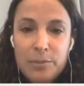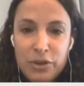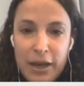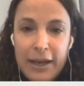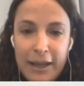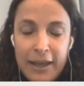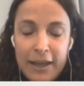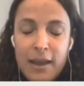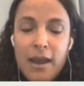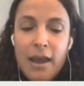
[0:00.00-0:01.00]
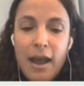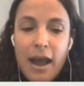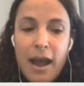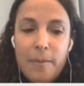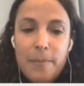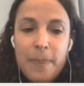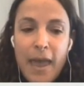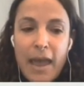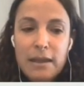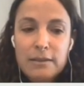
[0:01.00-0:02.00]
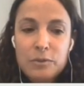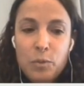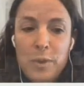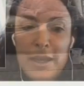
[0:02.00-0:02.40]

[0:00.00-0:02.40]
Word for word: job training. Um, and